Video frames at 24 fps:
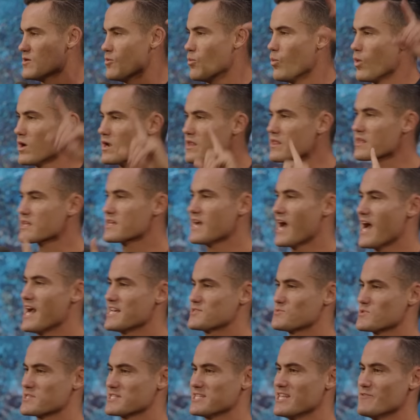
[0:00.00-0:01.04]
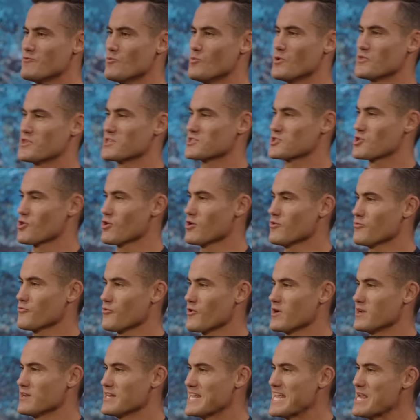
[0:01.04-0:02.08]
One of the guys was living with his
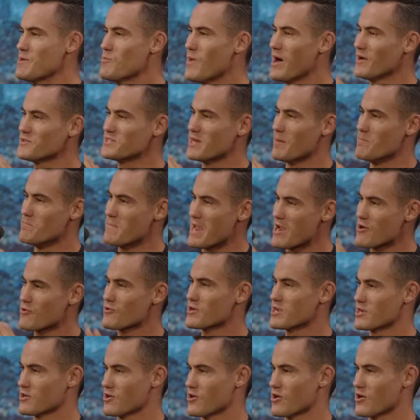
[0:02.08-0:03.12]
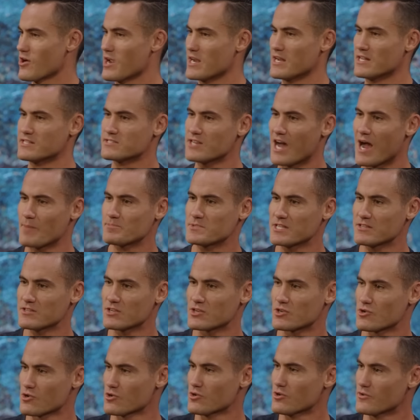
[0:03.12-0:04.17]
girlfriend. He wound up marrying her and adopting the
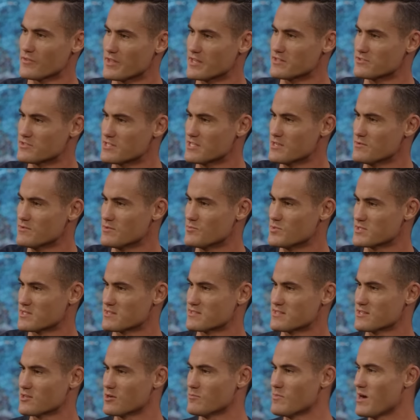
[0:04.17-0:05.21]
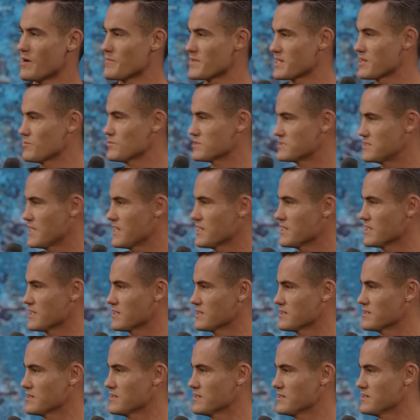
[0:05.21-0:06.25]
girl that was the single mom that he was dating.
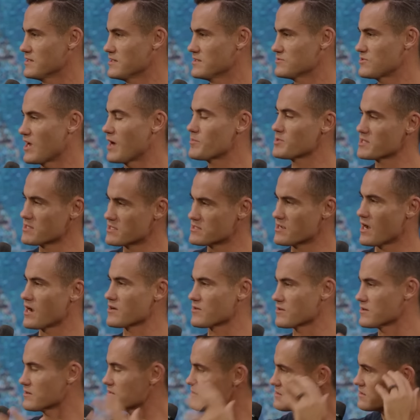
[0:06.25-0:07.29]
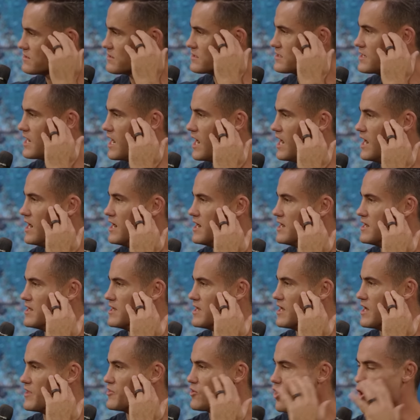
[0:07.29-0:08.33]
Adopting the daughter. Yeah.
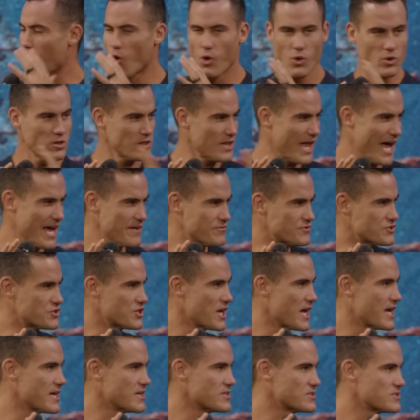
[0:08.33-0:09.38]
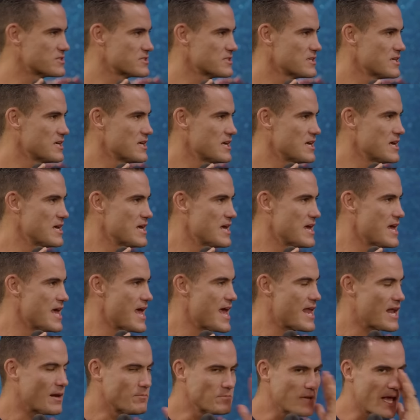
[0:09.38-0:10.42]
The whole life changed.
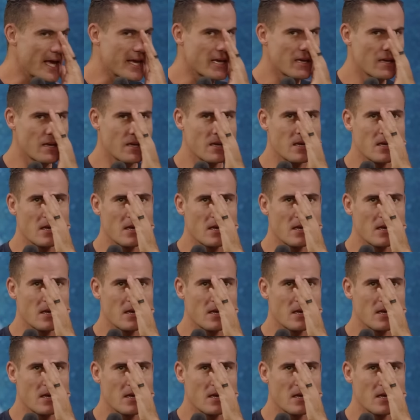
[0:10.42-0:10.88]
And I'm like,